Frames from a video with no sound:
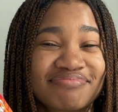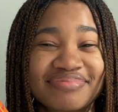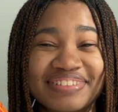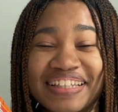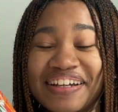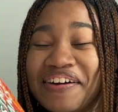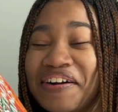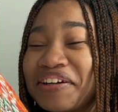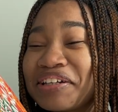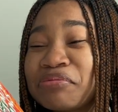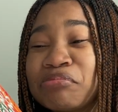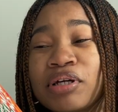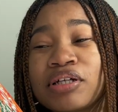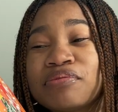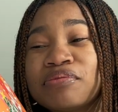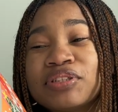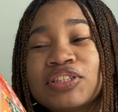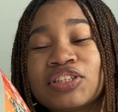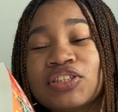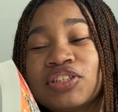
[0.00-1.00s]
the
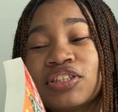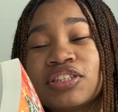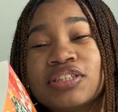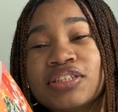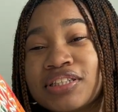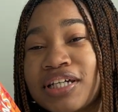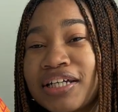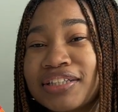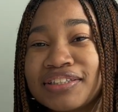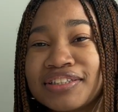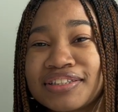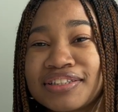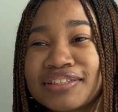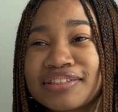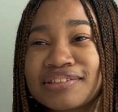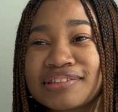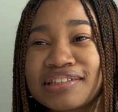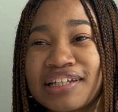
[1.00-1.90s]
argument was just dense.